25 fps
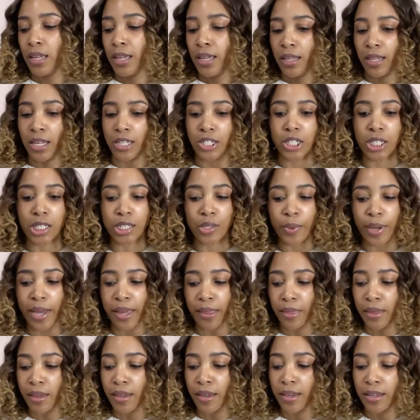That's just the way I
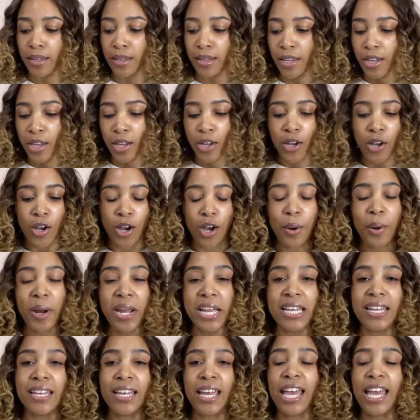think. All right,